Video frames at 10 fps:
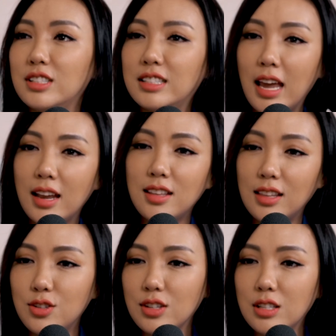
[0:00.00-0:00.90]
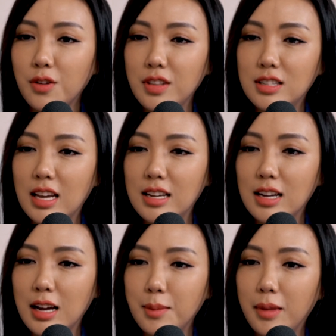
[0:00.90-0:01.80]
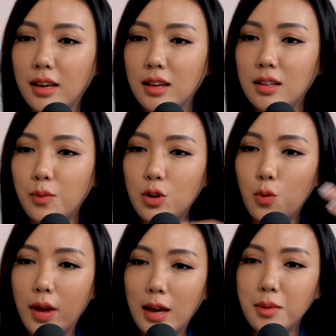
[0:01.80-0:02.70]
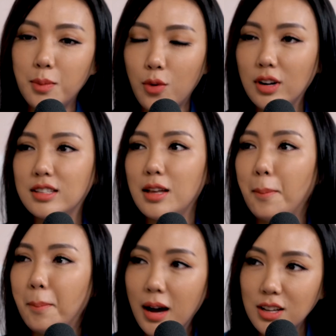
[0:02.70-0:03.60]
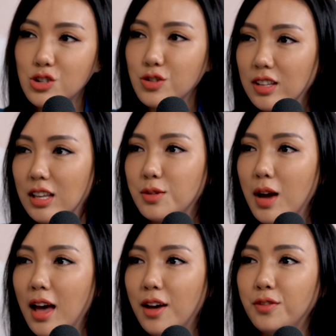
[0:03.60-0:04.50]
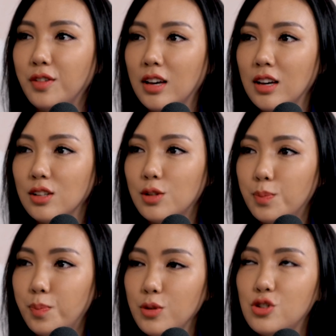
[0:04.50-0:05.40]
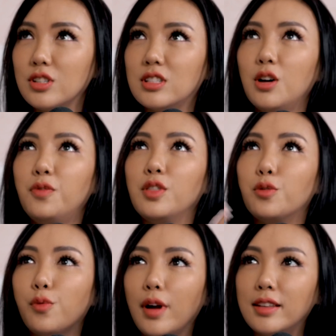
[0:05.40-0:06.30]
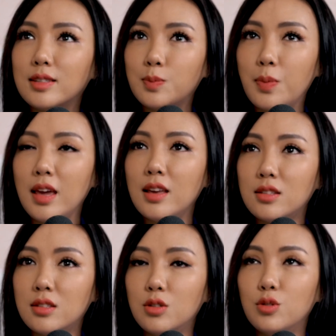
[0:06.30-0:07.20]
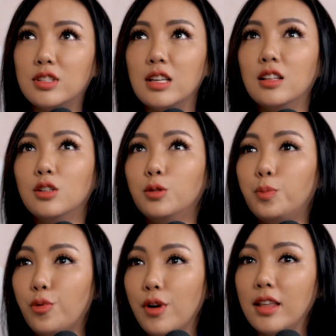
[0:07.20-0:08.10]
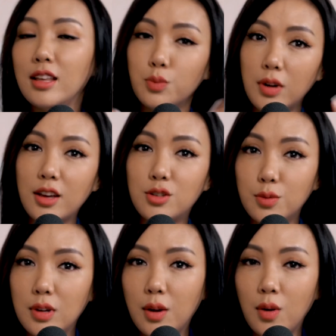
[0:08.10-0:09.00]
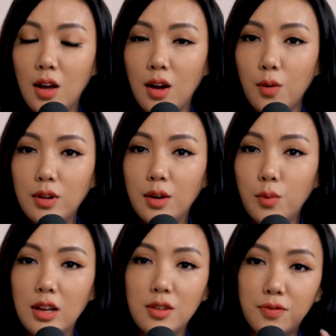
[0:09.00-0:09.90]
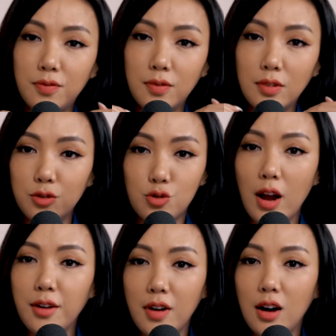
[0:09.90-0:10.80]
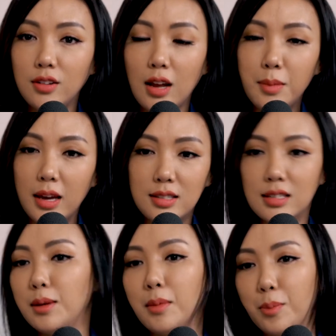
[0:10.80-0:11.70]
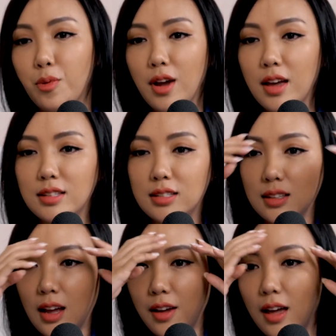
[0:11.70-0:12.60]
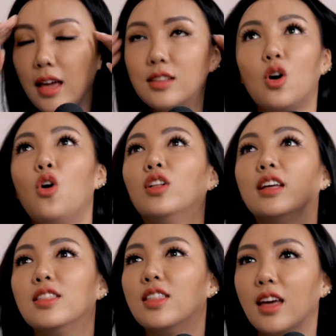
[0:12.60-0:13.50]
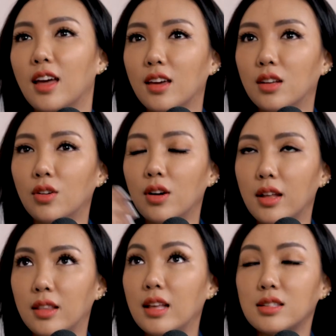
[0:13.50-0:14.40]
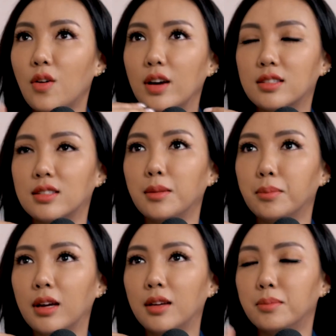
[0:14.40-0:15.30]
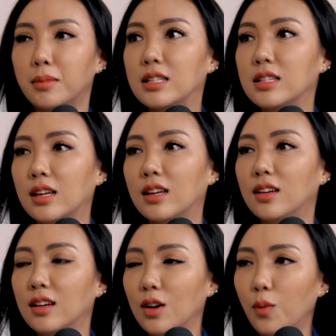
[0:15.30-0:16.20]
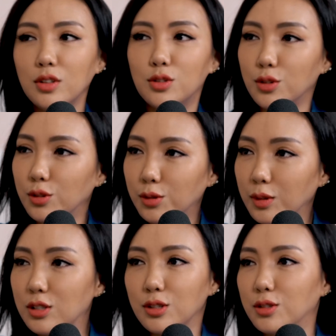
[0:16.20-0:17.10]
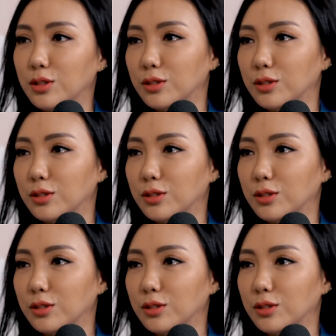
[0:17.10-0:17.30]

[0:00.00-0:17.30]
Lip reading: you say anything to yourself in the daytime? Like when you wake up in the morning, is there a mantra that you have to put yourself in the right space? Do you say a little prayer? That's what I do when I drive out. I mean, I say my prayers and it's all in there, and that's how I set my day. What do you